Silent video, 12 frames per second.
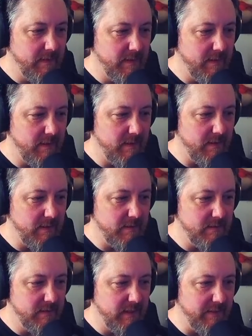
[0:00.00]

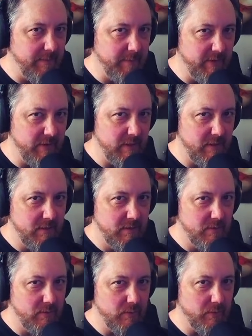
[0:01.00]
heavy music
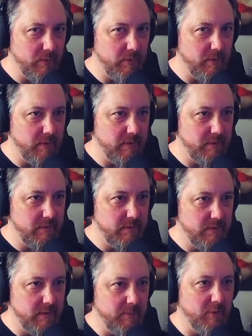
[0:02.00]
or
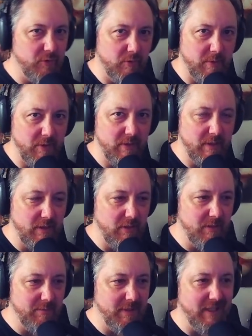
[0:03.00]
emotional music. You
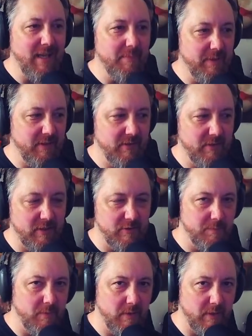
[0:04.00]
can be happy and still get your
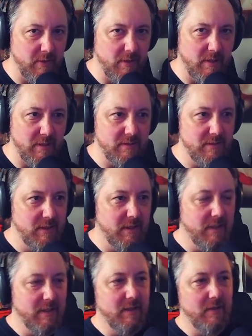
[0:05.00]
point across,
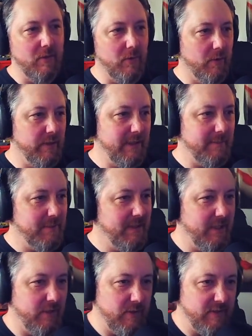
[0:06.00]
or you can play
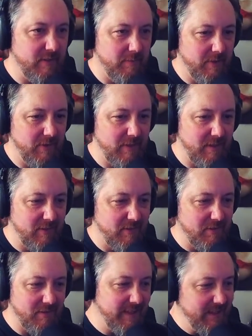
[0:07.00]
aggressive music and
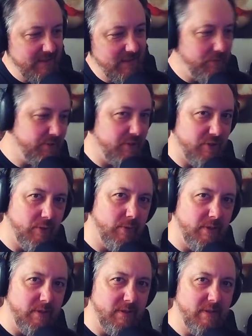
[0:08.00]
still like love what you're
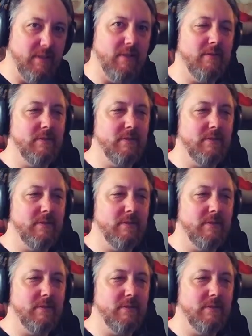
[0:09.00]
doing, you know.